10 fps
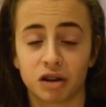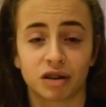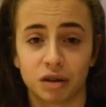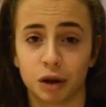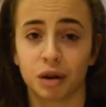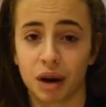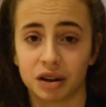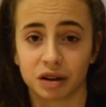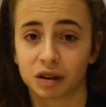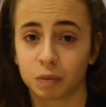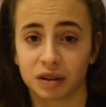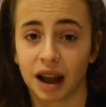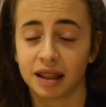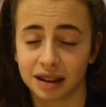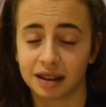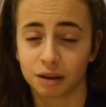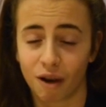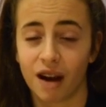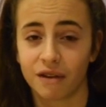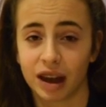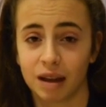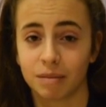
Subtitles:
knew, I just was like, this is right for him.